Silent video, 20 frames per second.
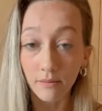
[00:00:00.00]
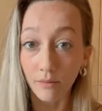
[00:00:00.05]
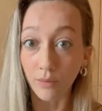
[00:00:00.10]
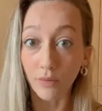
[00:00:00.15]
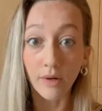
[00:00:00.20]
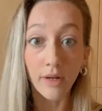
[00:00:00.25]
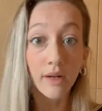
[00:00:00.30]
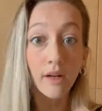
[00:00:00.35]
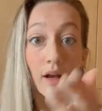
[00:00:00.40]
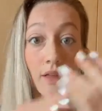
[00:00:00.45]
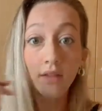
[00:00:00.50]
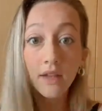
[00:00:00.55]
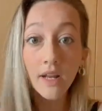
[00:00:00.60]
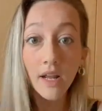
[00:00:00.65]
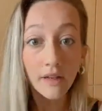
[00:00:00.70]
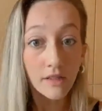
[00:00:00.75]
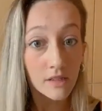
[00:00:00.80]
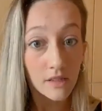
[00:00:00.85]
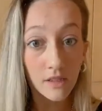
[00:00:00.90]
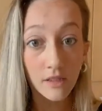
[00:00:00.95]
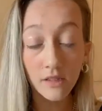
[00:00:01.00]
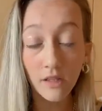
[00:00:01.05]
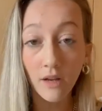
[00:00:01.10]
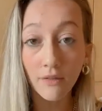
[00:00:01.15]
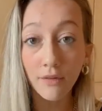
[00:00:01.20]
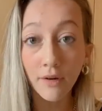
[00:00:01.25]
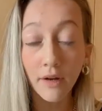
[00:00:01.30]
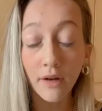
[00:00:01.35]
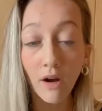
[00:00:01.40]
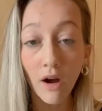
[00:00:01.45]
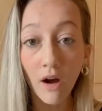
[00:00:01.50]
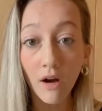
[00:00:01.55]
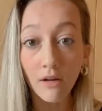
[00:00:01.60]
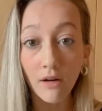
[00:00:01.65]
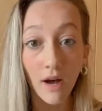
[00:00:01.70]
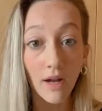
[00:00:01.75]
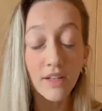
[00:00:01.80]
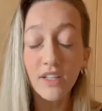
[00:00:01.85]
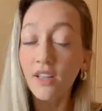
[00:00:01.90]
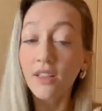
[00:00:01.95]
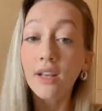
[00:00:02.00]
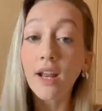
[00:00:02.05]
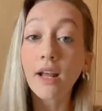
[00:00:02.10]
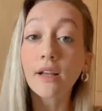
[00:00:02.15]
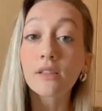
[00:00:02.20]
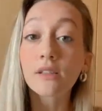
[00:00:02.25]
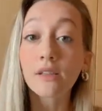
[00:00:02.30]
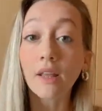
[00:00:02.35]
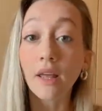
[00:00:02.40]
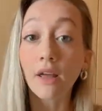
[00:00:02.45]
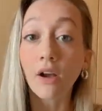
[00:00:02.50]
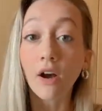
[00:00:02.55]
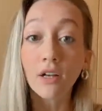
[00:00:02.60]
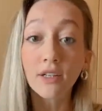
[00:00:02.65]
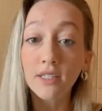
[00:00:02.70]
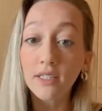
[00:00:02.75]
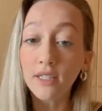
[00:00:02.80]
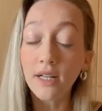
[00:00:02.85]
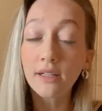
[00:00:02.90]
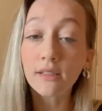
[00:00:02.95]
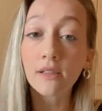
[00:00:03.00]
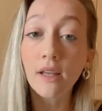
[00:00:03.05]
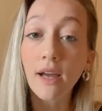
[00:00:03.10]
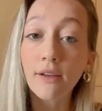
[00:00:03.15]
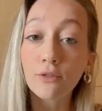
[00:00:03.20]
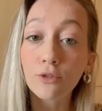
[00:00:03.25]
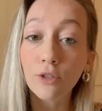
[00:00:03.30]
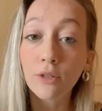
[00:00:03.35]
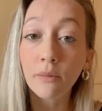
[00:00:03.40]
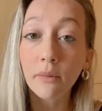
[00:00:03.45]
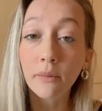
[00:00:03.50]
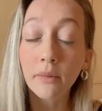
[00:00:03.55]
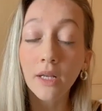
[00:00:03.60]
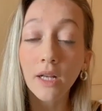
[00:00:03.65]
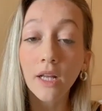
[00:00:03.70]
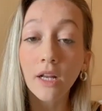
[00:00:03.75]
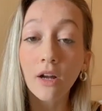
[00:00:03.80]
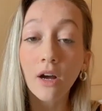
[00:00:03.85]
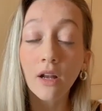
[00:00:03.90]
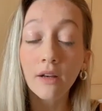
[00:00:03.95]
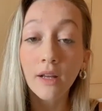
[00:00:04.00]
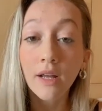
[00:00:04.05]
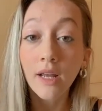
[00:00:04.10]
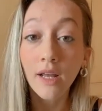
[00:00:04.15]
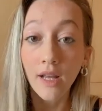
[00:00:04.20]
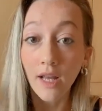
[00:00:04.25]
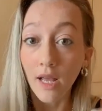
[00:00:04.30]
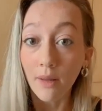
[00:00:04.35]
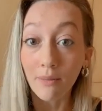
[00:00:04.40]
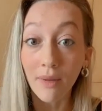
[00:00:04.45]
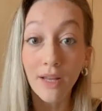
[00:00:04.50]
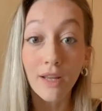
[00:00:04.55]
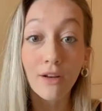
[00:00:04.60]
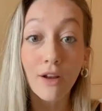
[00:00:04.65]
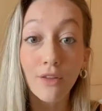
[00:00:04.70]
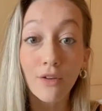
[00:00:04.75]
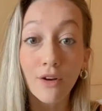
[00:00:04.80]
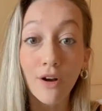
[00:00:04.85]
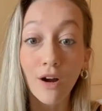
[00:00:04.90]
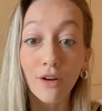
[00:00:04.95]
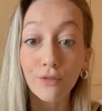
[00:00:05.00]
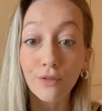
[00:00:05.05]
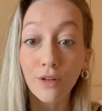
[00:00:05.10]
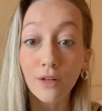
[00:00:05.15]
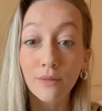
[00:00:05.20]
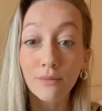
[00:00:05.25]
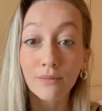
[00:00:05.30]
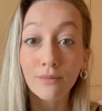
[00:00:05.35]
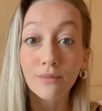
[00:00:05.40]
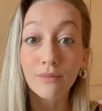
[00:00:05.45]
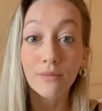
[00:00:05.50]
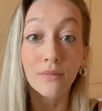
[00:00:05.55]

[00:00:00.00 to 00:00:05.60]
Bring on the next discovery call, onto the next thing, onto the next live stream I'm gonna get on and make another offer.